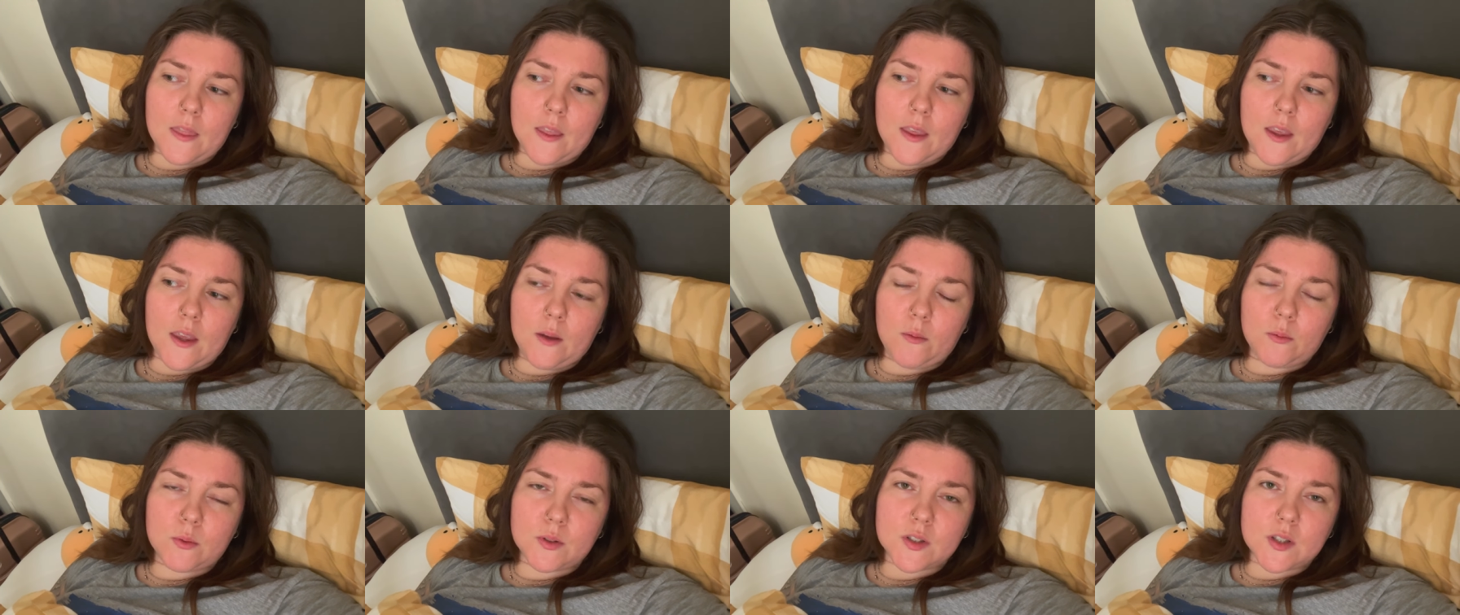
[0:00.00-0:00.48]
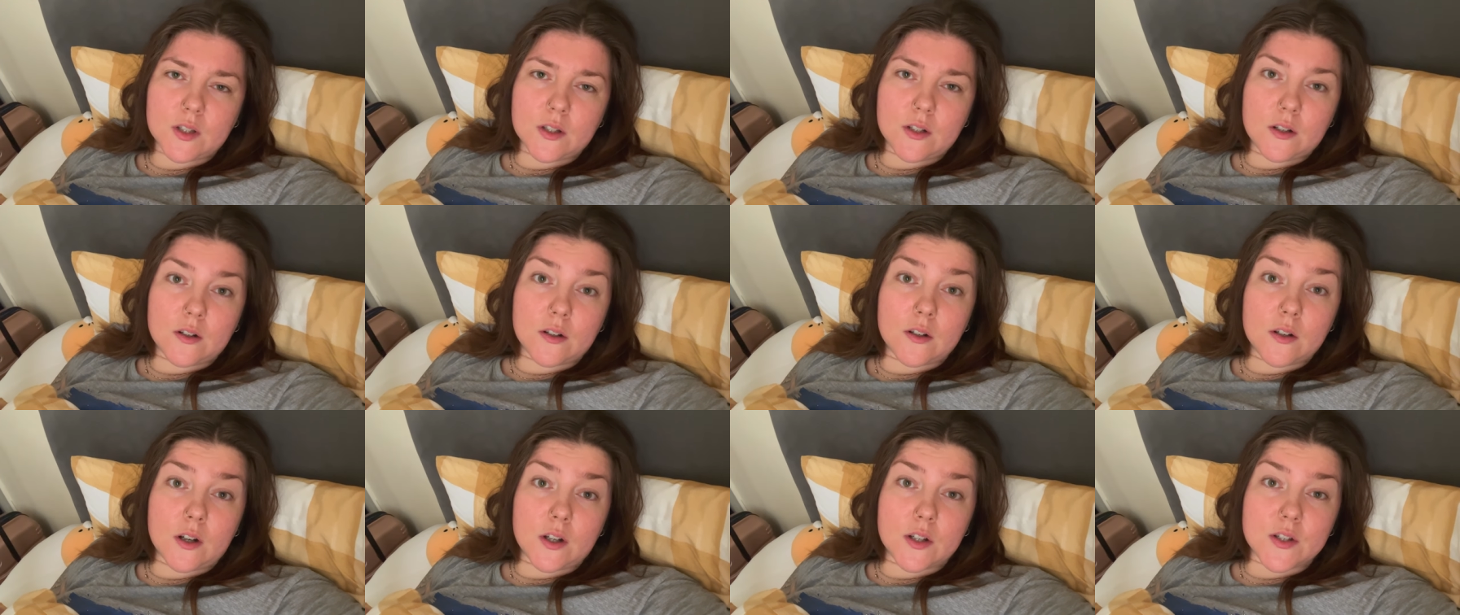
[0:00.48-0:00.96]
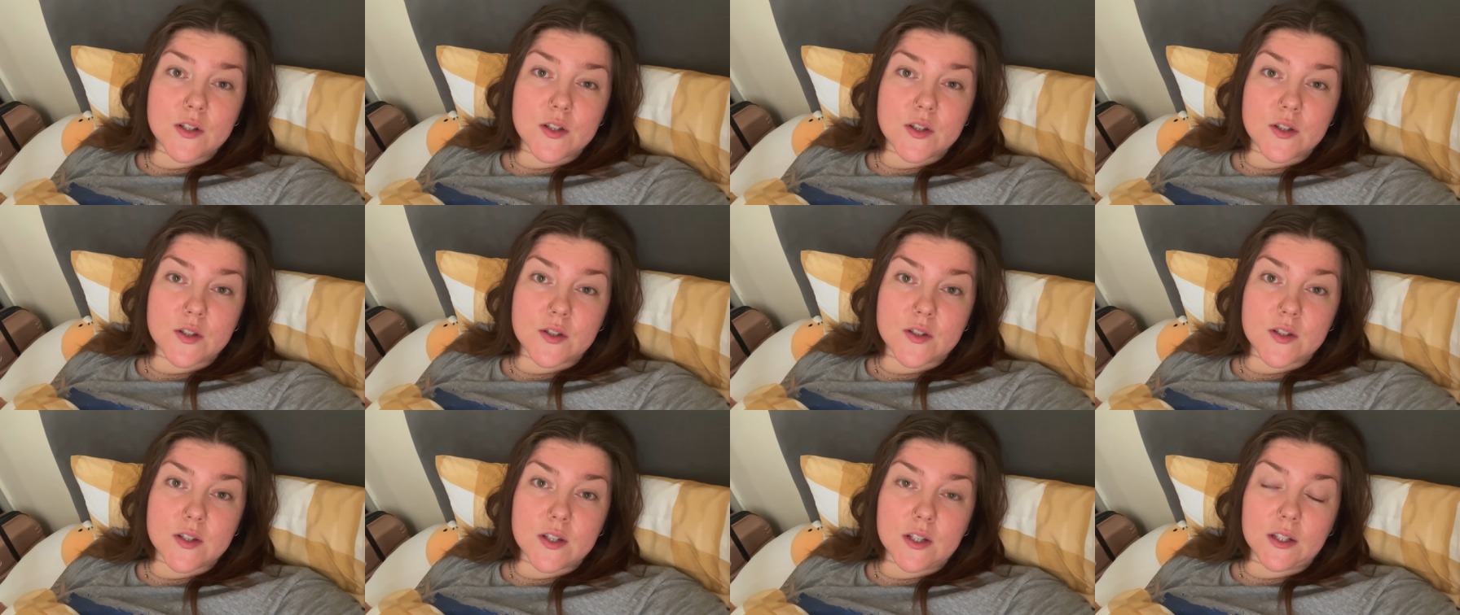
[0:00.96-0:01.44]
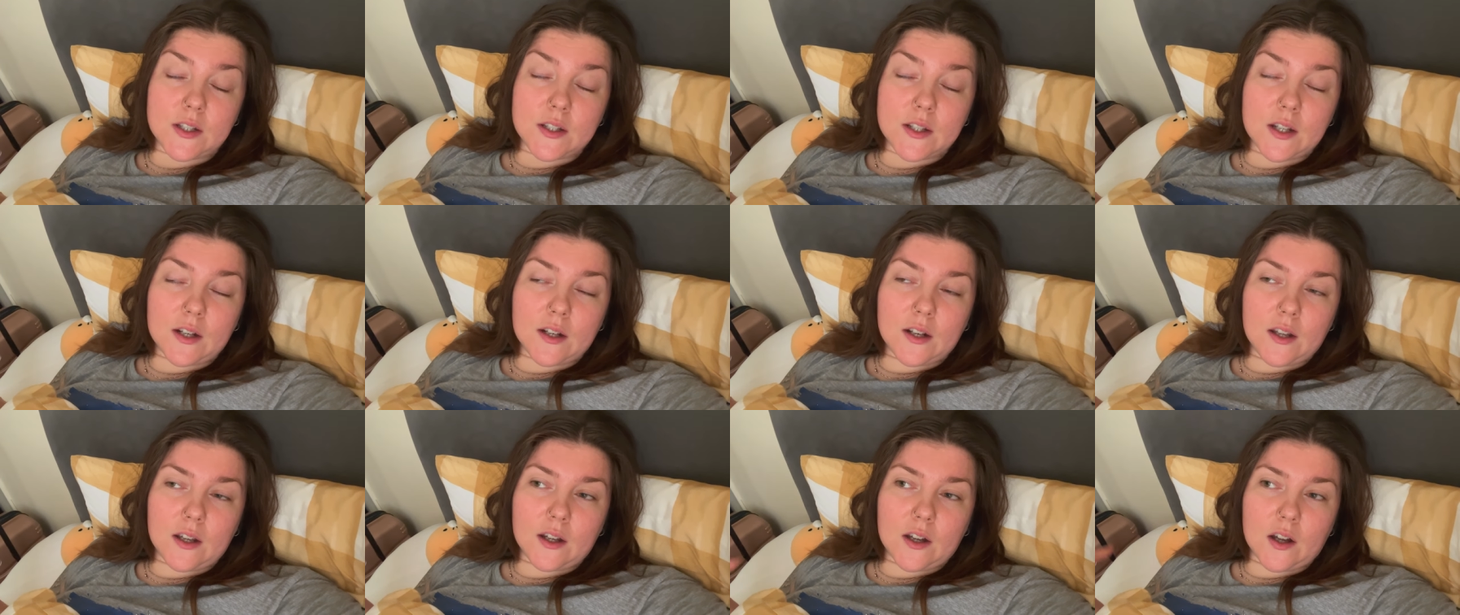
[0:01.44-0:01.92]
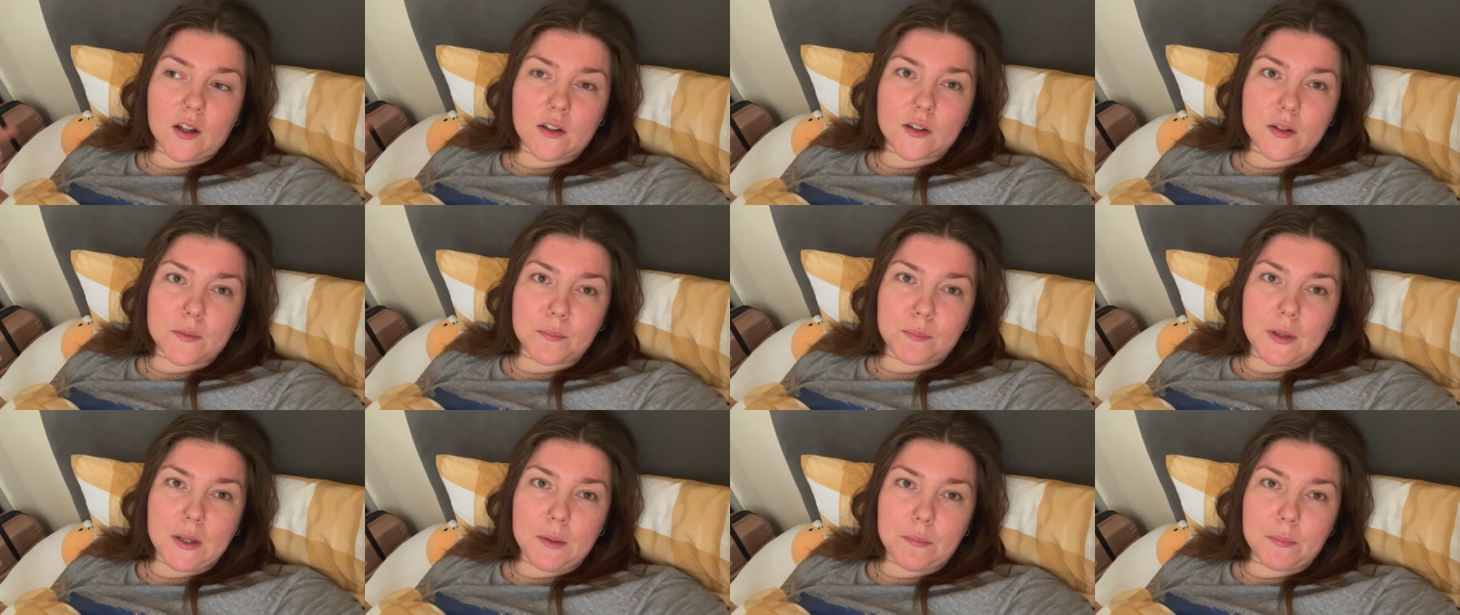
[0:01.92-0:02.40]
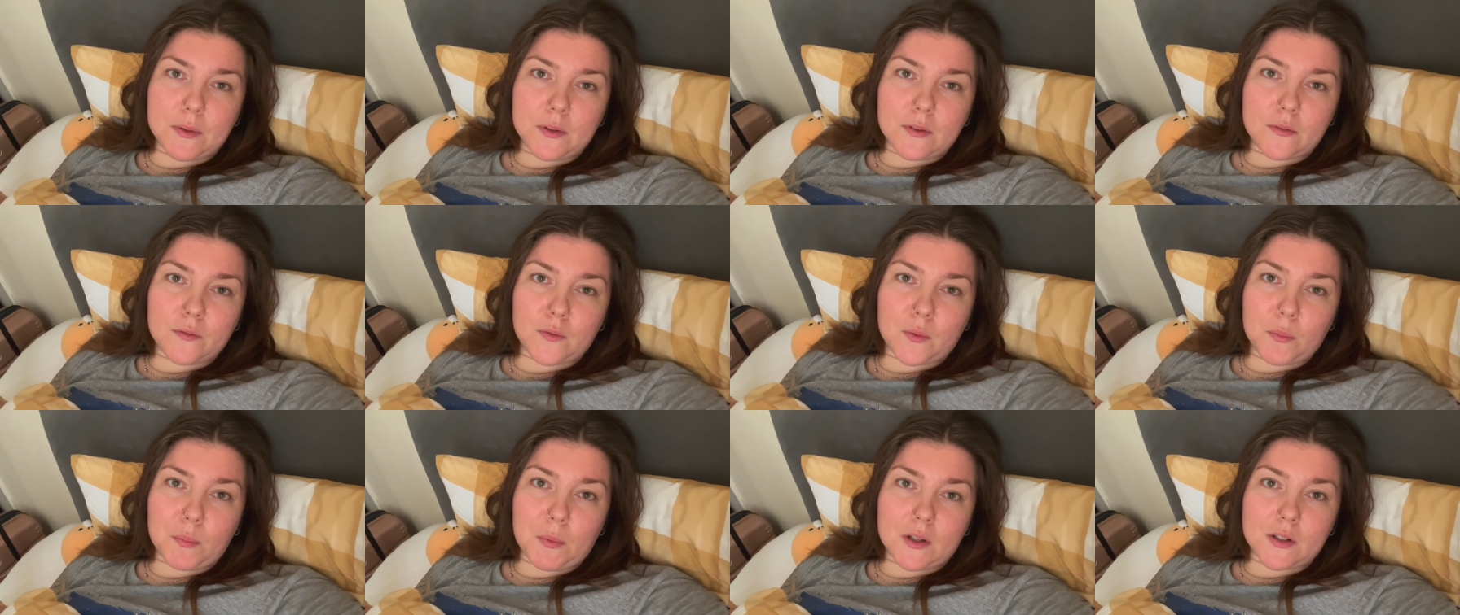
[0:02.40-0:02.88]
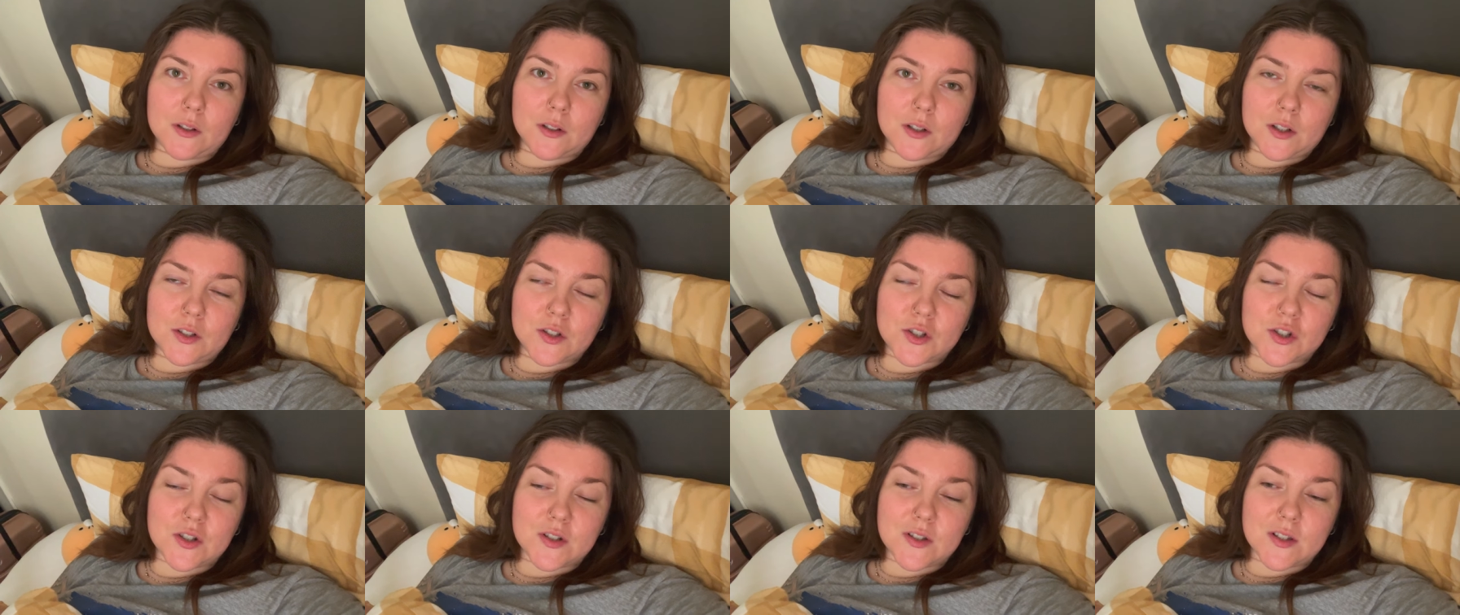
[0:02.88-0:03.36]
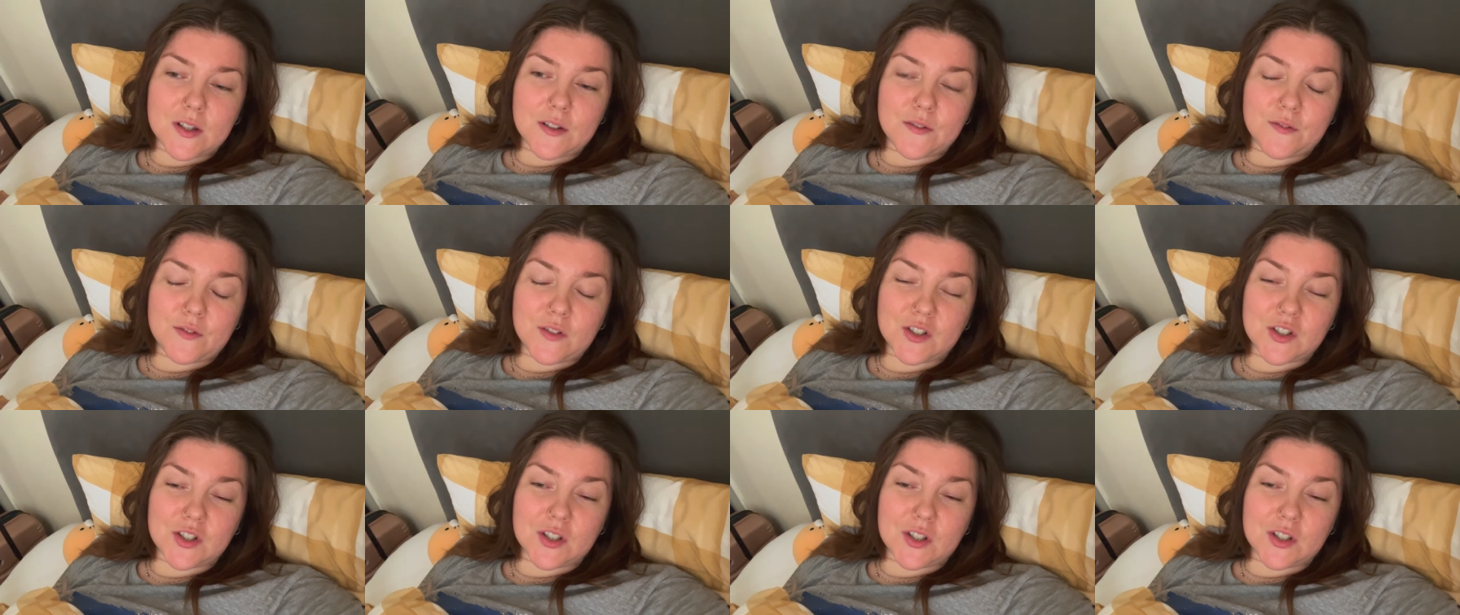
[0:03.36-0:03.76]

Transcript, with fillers: it was kind of nice to see that like other people from other countries that